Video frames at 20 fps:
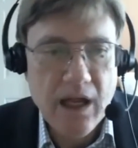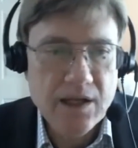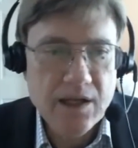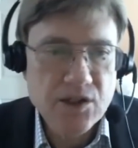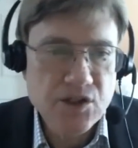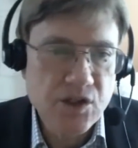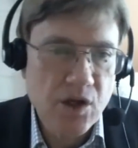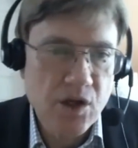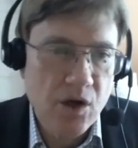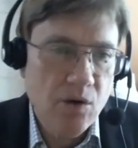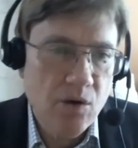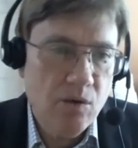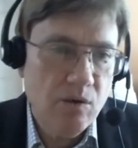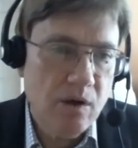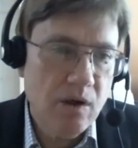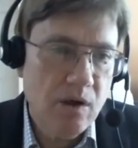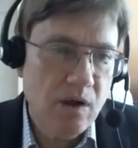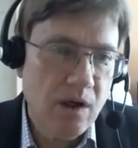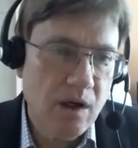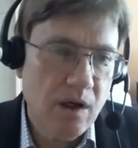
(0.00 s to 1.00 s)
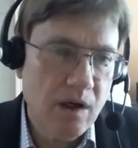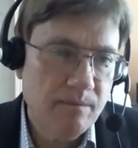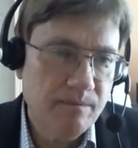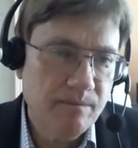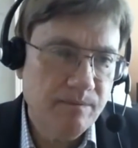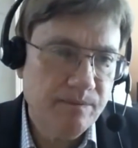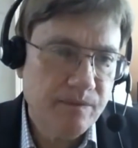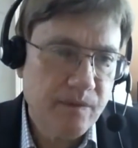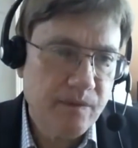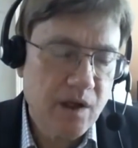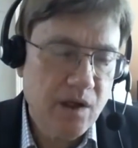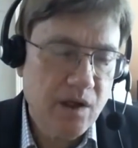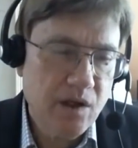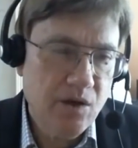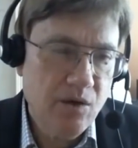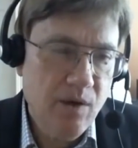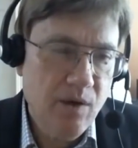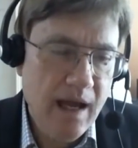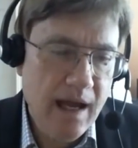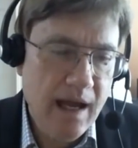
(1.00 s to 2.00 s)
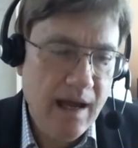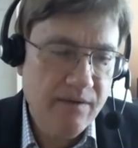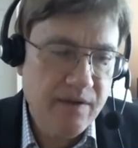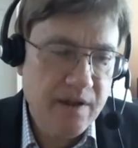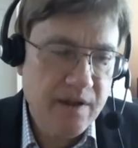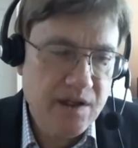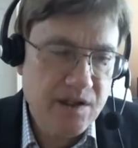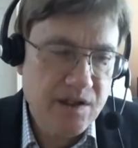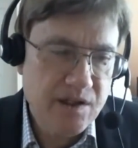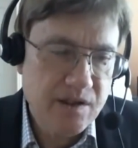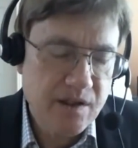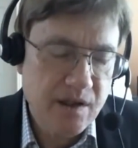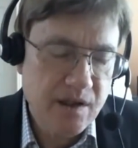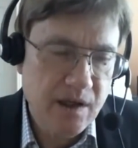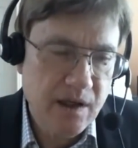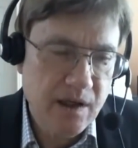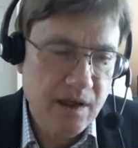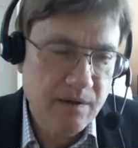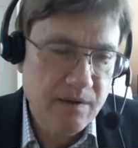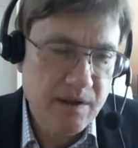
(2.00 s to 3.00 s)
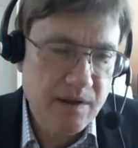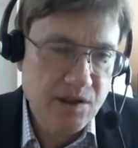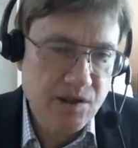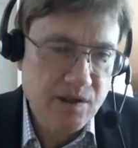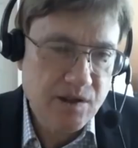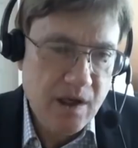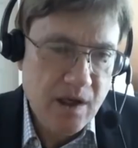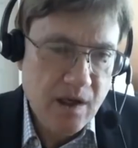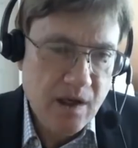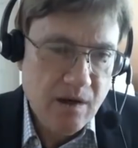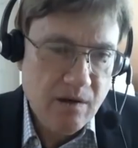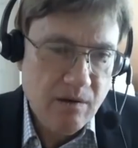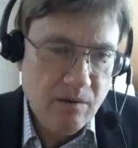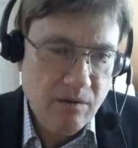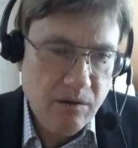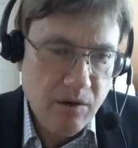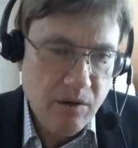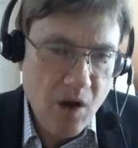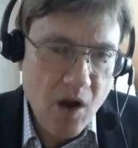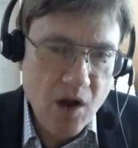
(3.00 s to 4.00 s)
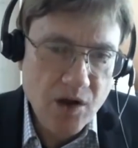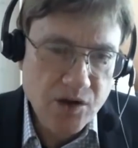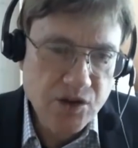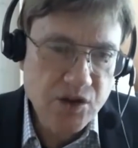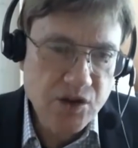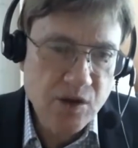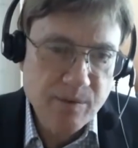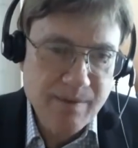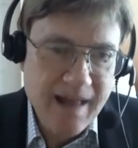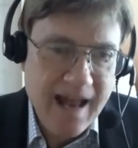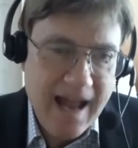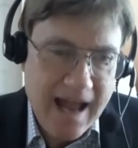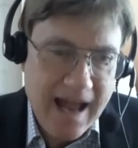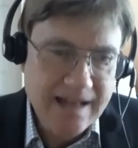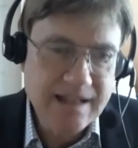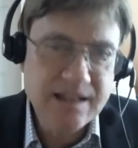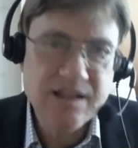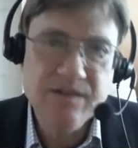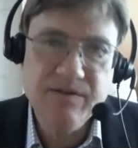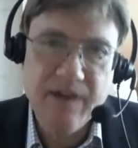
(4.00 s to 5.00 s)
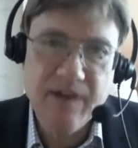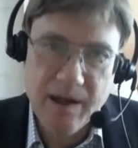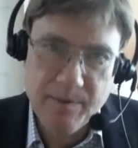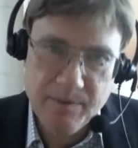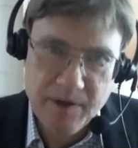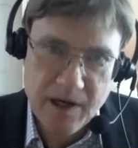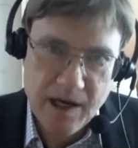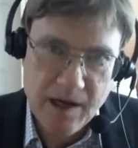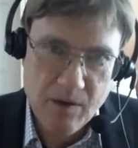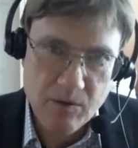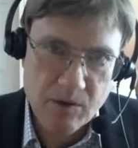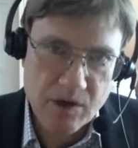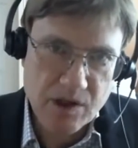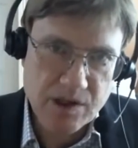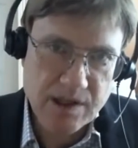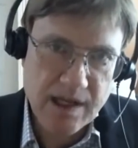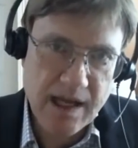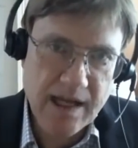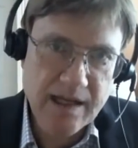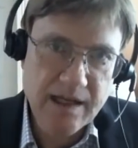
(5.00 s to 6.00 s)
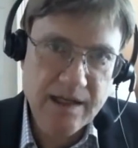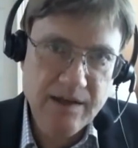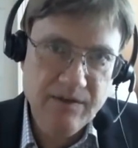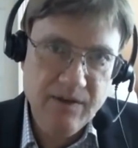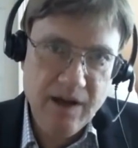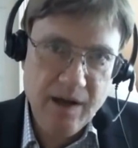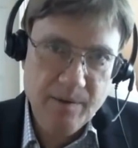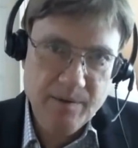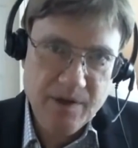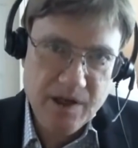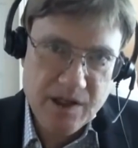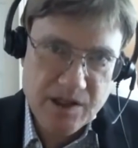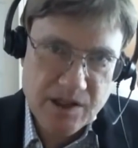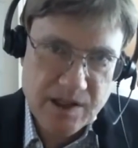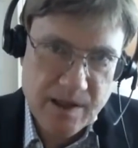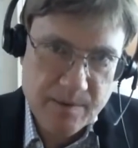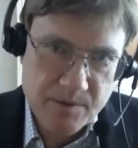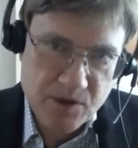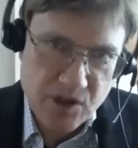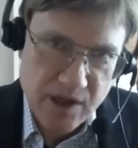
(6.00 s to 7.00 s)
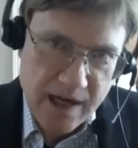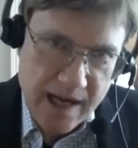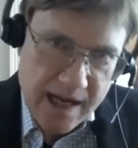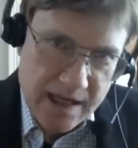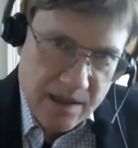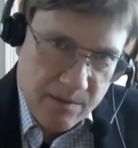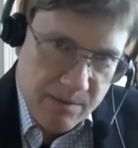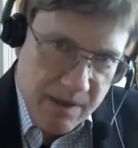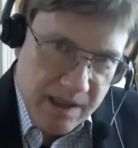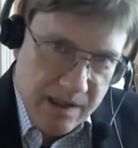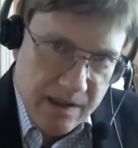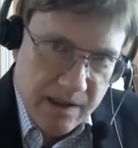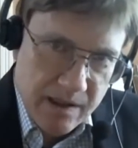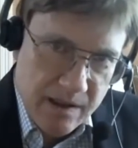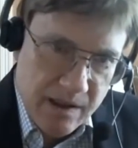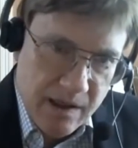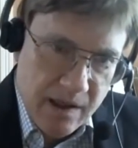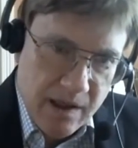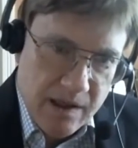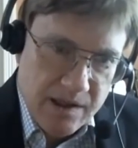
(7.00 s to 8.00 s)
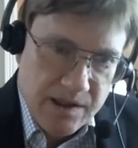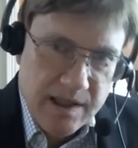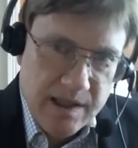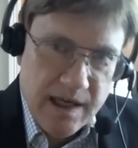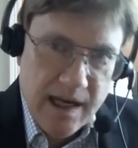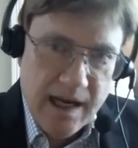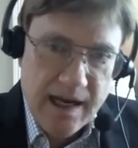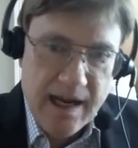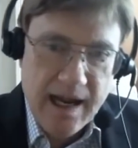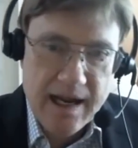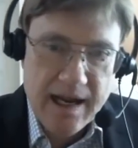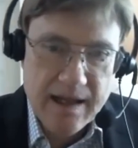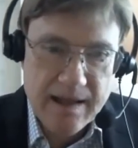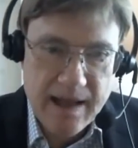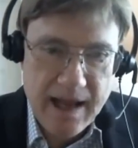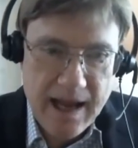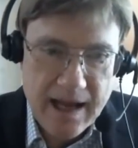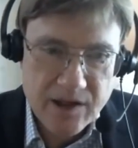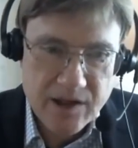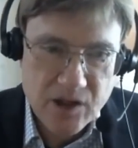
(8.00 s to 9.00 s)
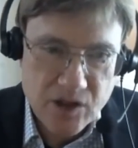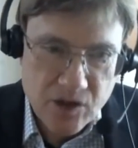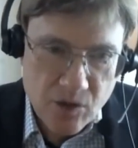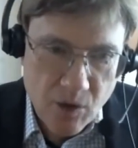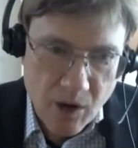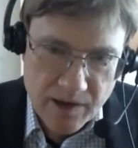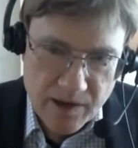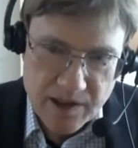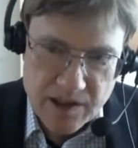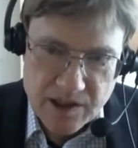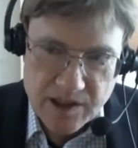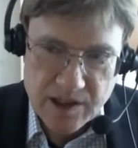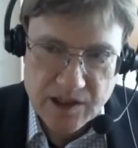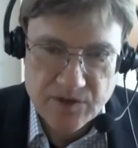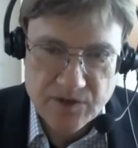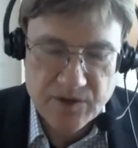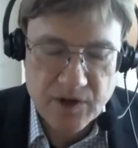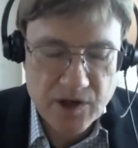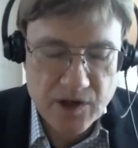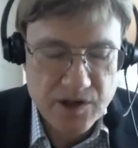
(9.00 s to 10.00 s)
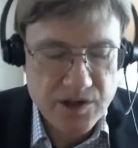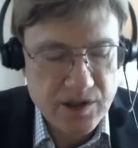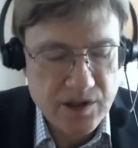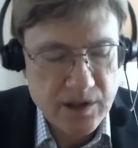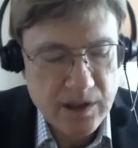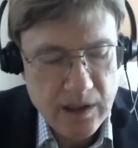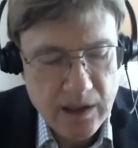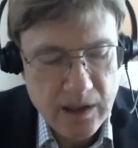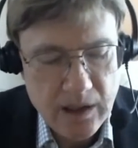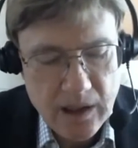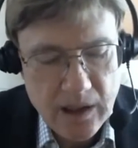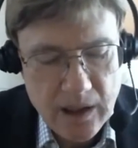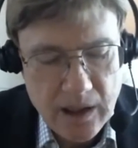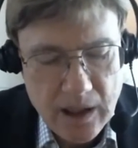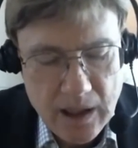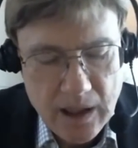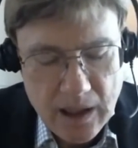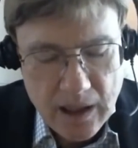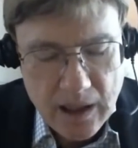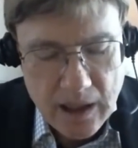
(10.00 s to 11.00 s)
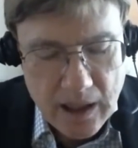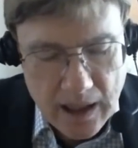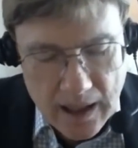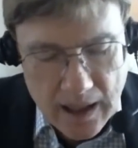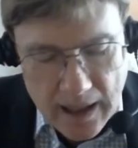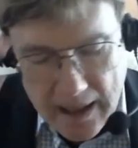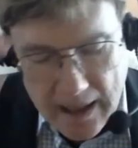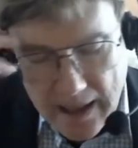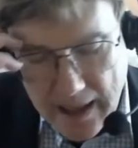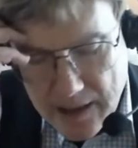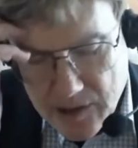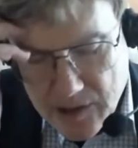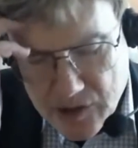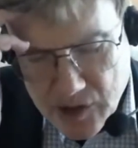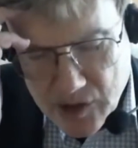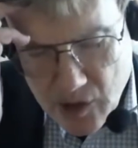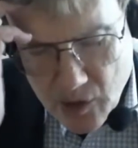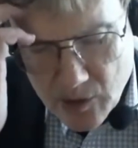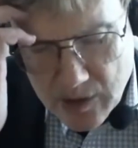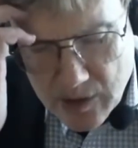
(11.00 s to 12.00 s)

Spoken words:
so you have this long term. They had to develop the networks. They had to develop the deception. They had to beat the CIA. They had to do all these things first. And so